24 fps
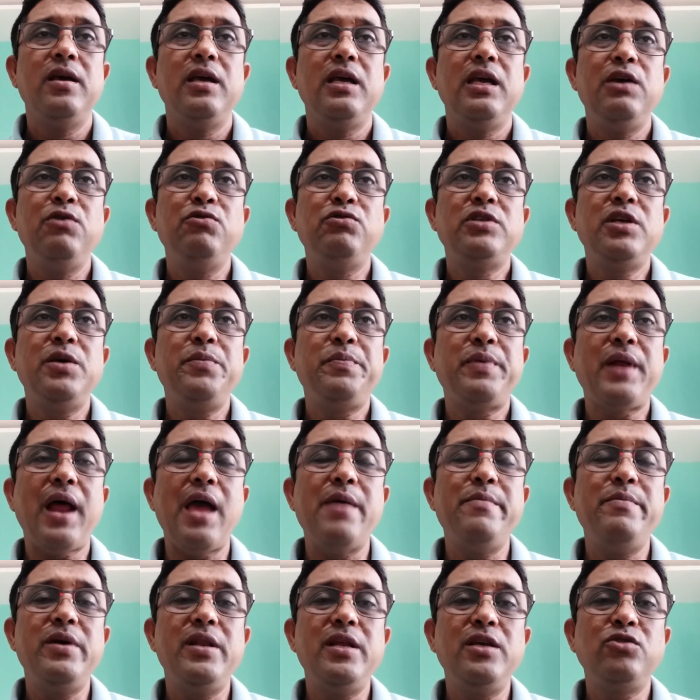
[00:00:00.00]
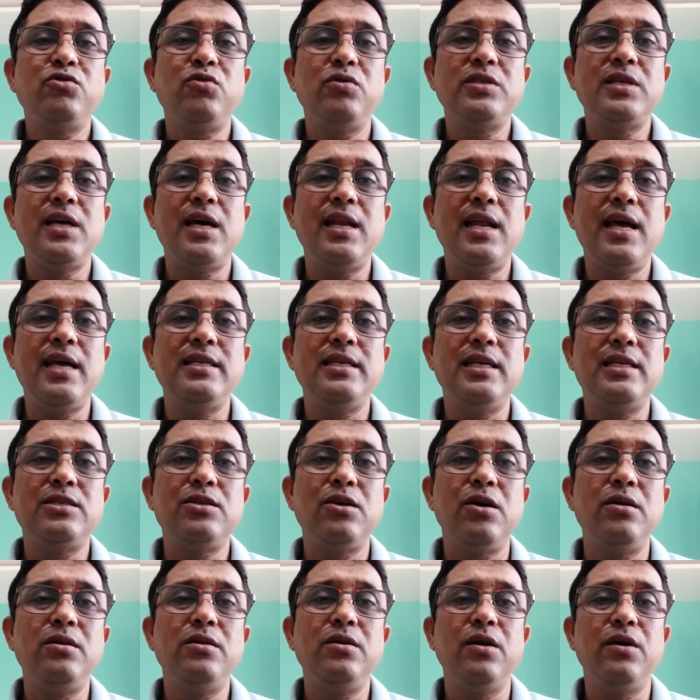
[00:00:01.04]
You see, primary
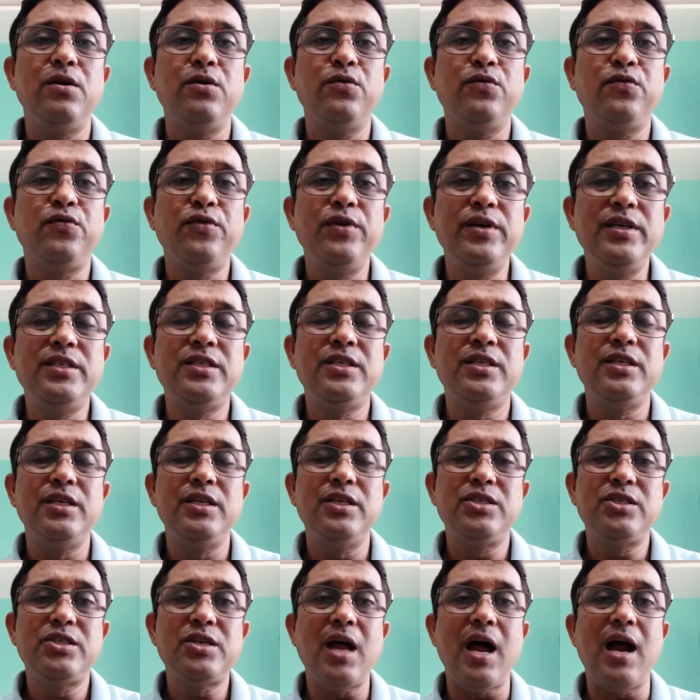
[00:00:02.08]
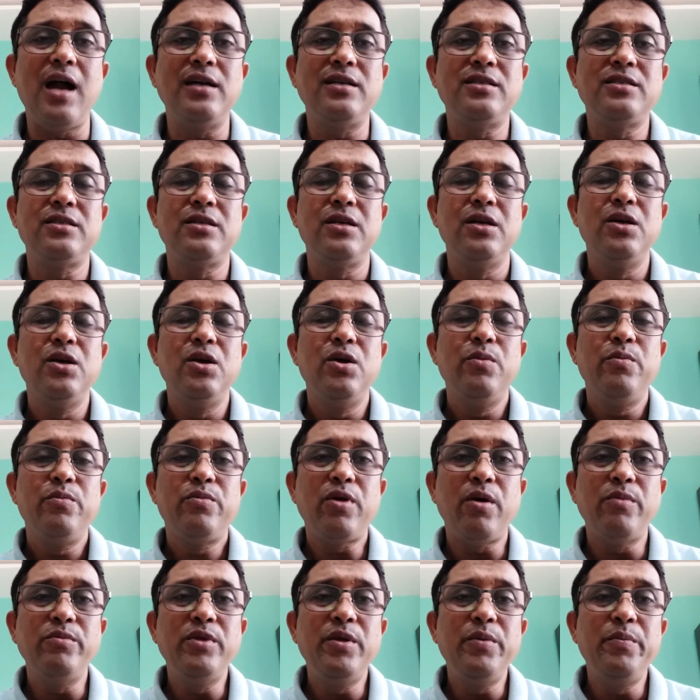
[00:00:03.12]
socialization, which starts
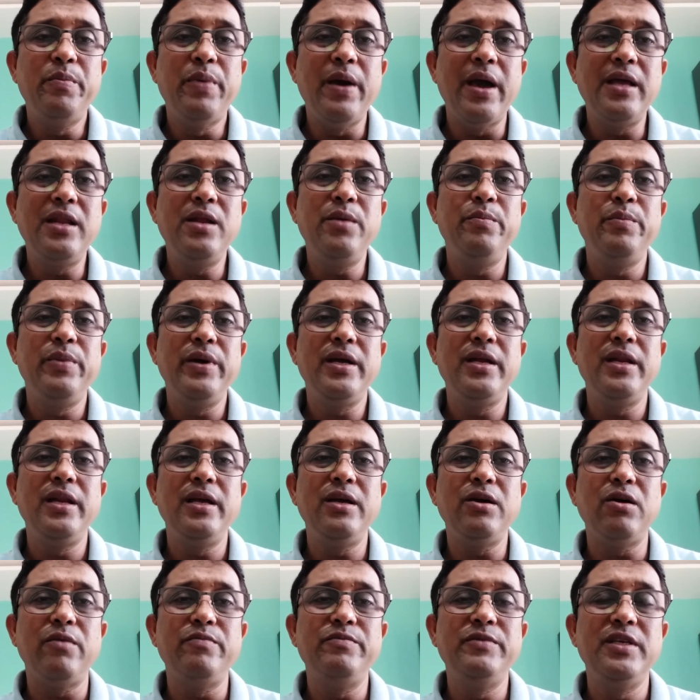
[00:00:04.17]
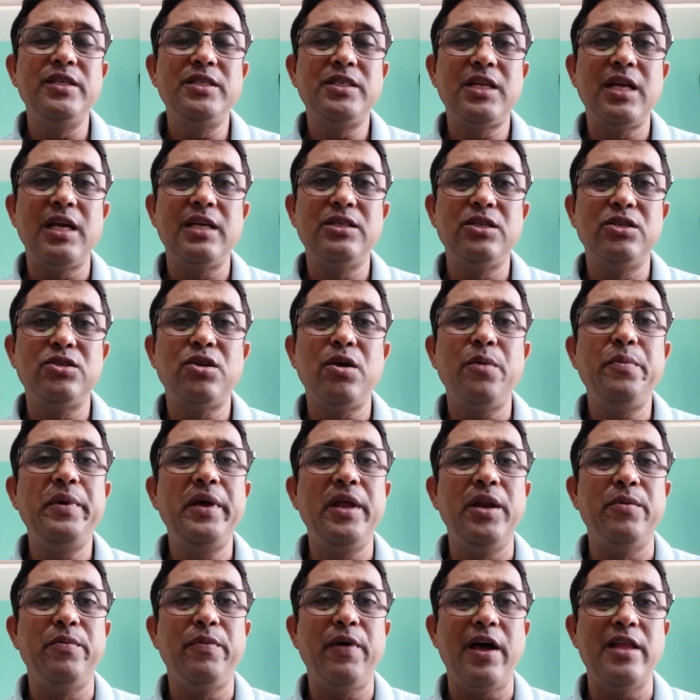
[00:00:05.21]
from the very beginning of the stages of
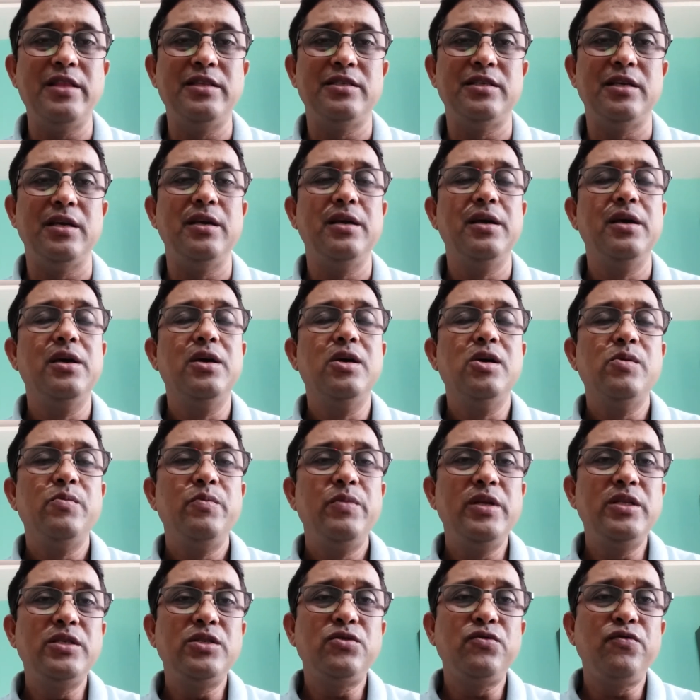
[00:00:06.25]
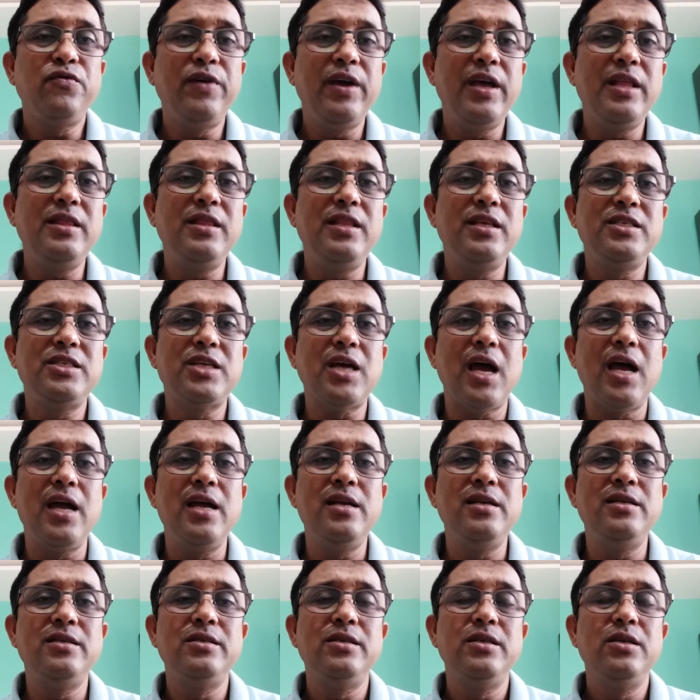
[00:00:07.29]
infancy, means when the
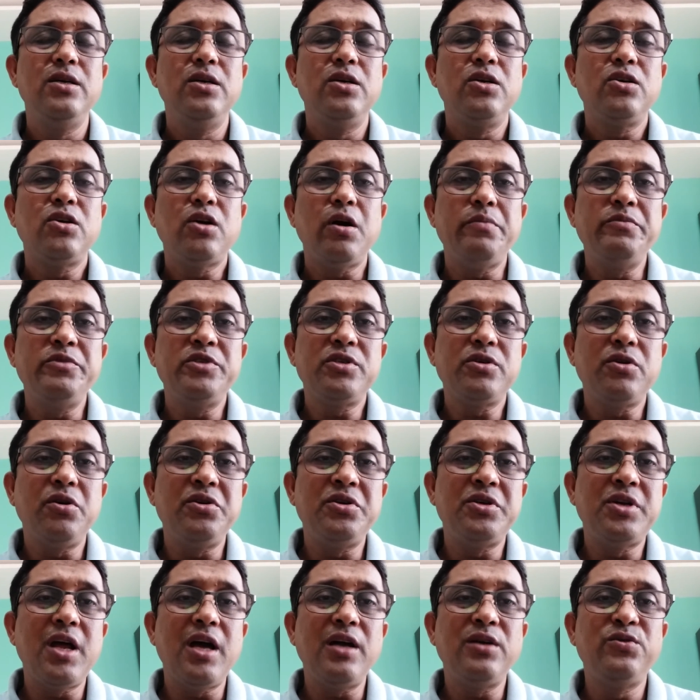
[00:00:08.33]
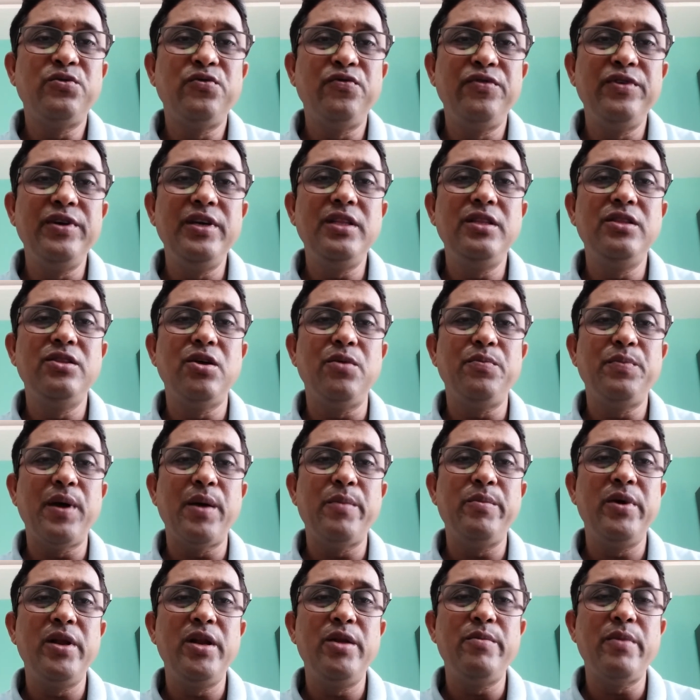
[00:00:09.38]
child comes contact with the
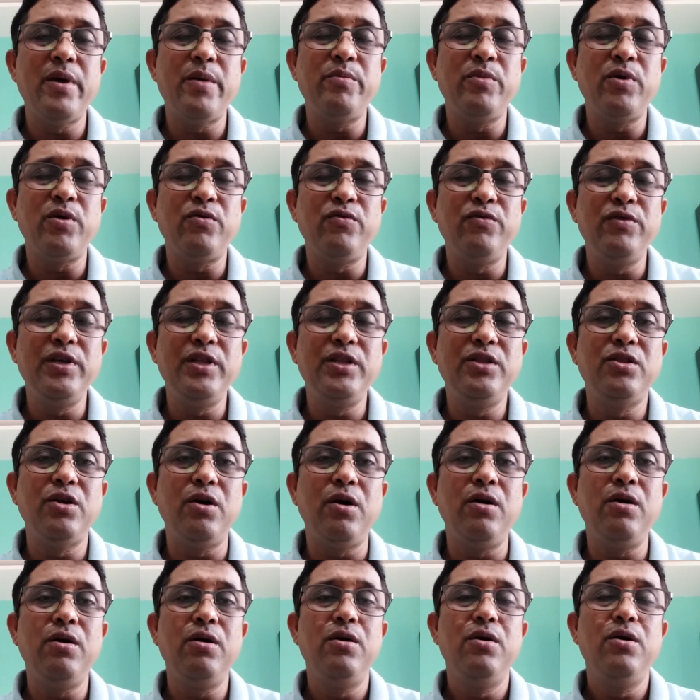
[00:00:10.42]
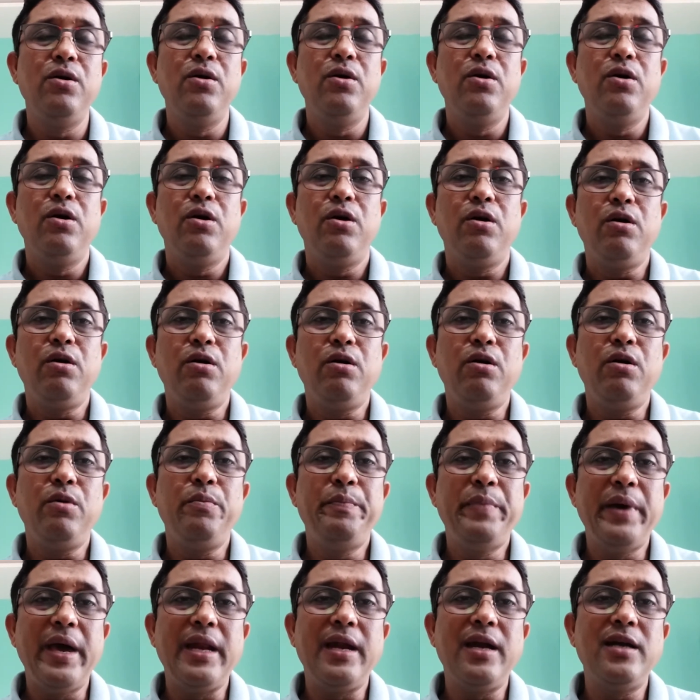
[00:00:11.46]
family member, with the
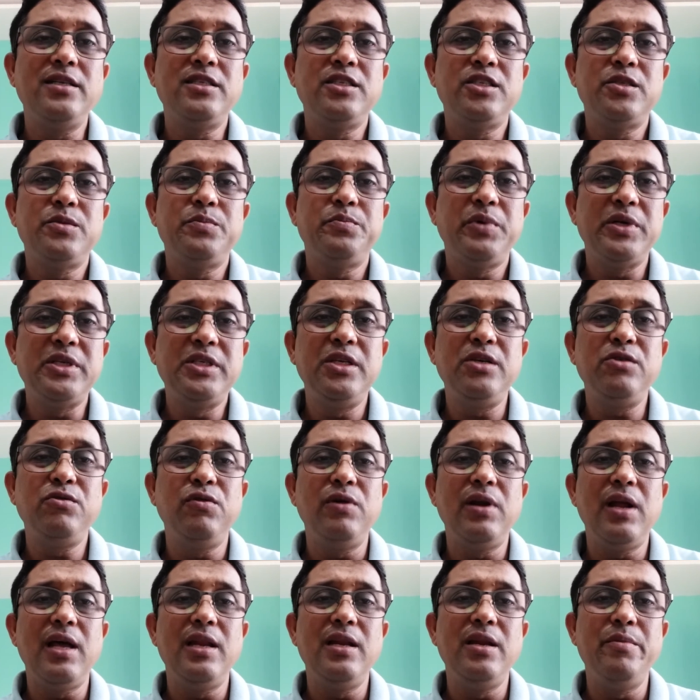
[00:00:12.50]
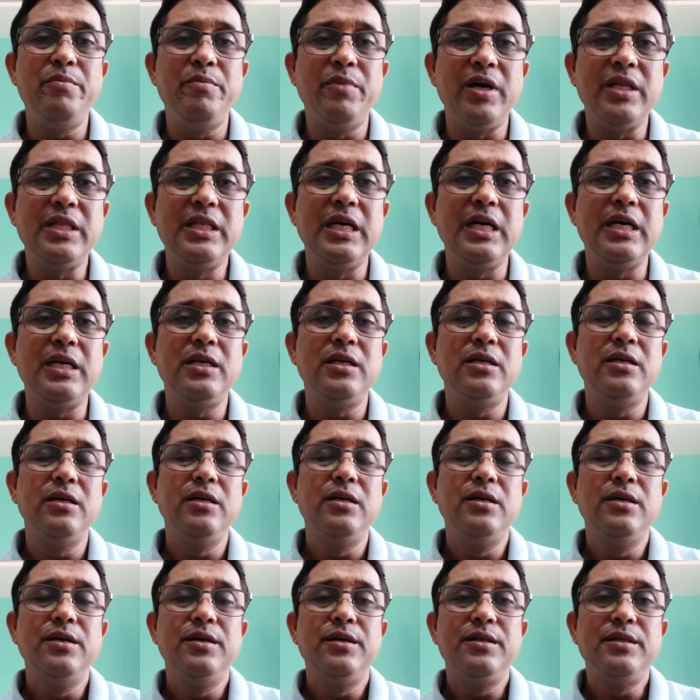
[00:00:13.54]
parents, particularly mother,
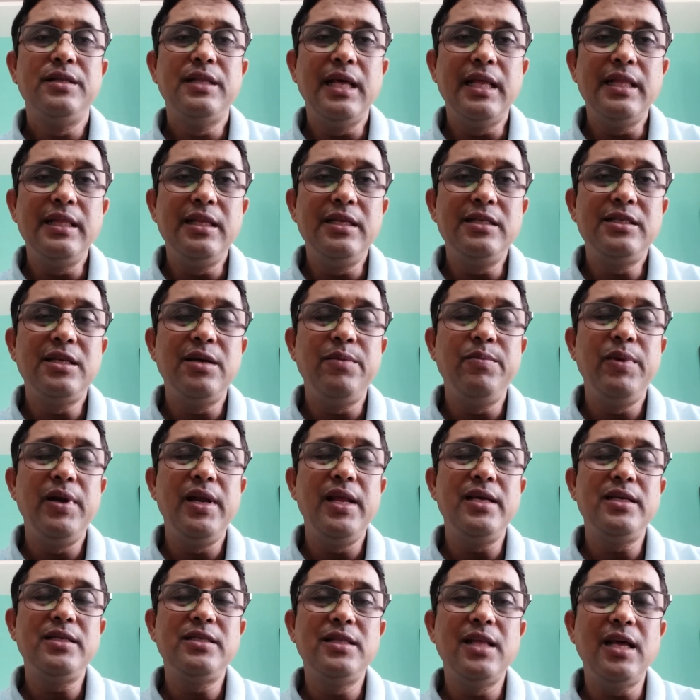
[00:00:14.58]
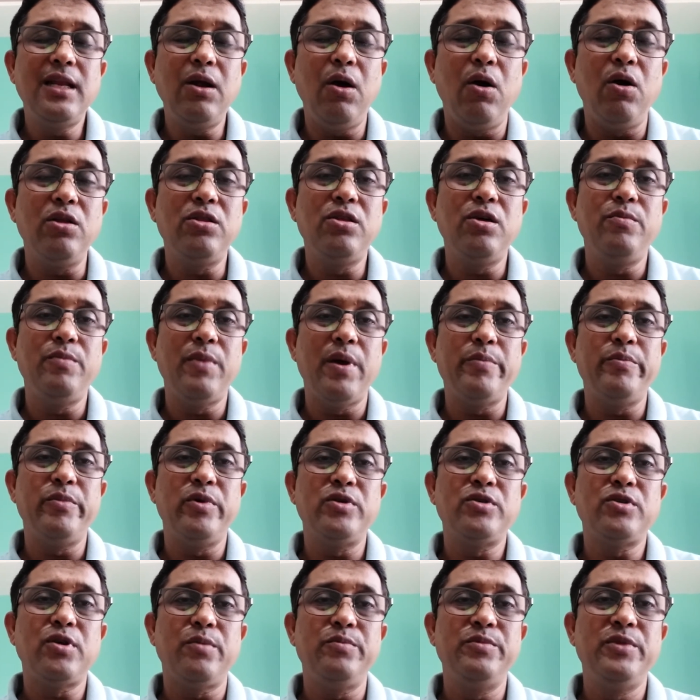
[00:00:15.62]
then the siblings, then other
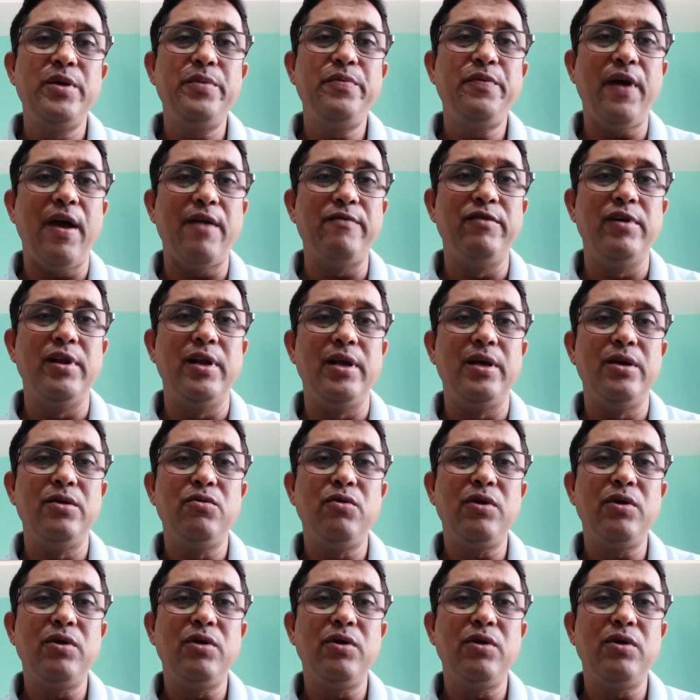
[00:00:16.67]
members of the family.